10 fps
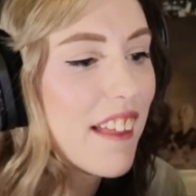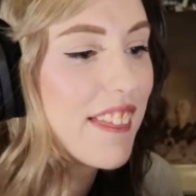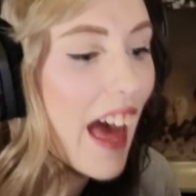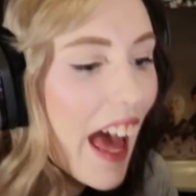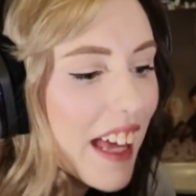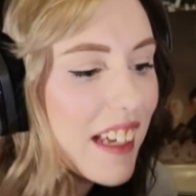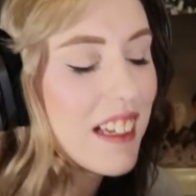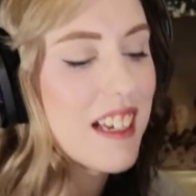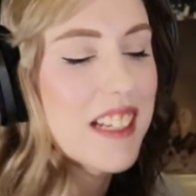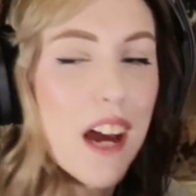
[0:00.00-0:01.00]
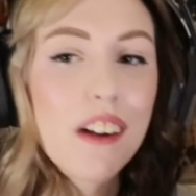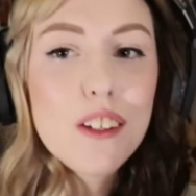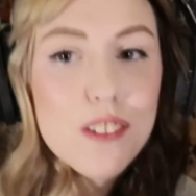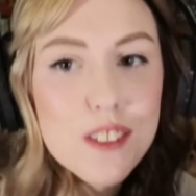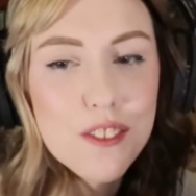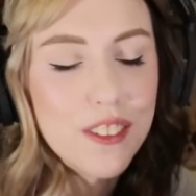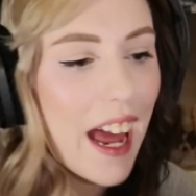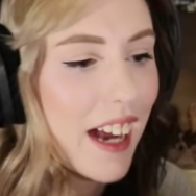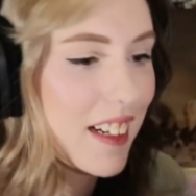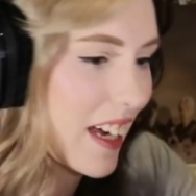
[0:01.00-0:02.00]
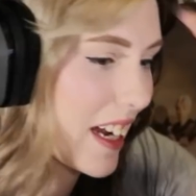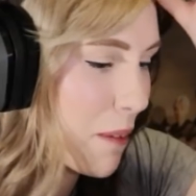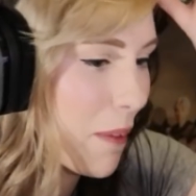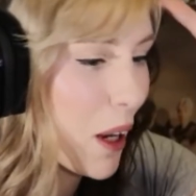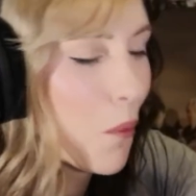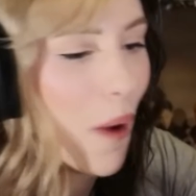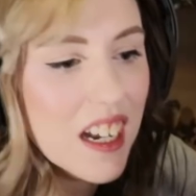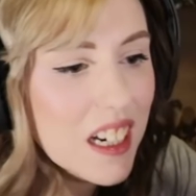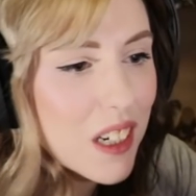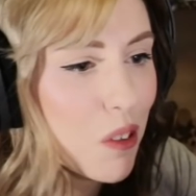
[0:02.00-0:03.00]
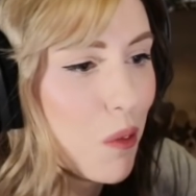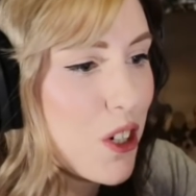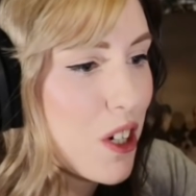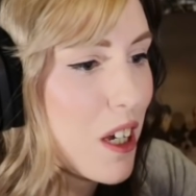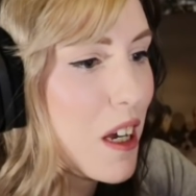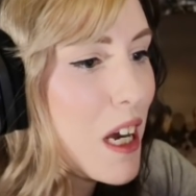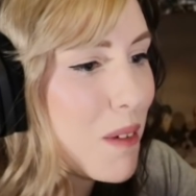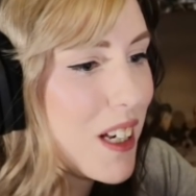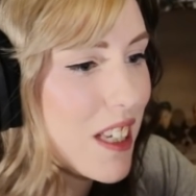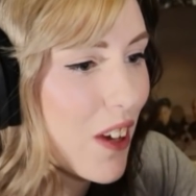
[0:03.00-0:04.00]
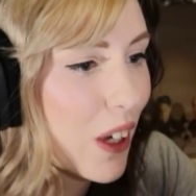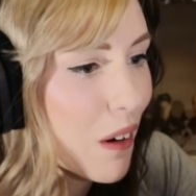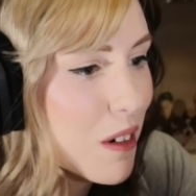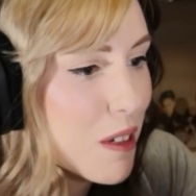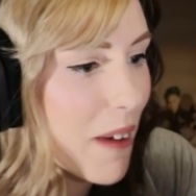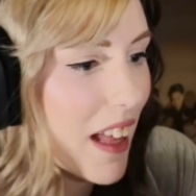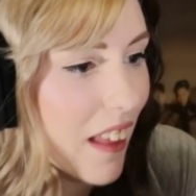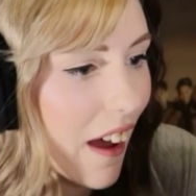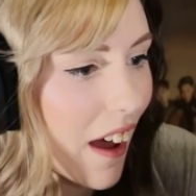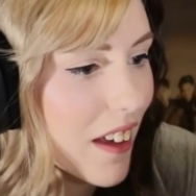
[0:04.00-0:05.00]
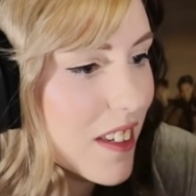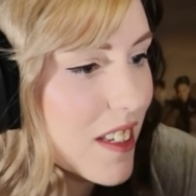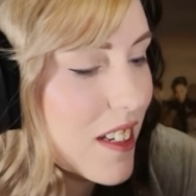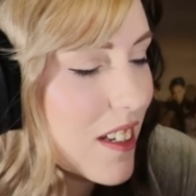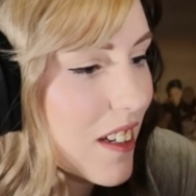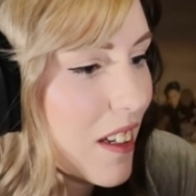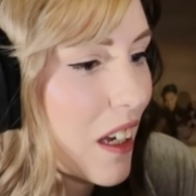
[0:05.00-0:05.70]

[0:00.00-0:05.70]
that is how I used to react. And I'm like, why did anyone watch it? Because if I go to my last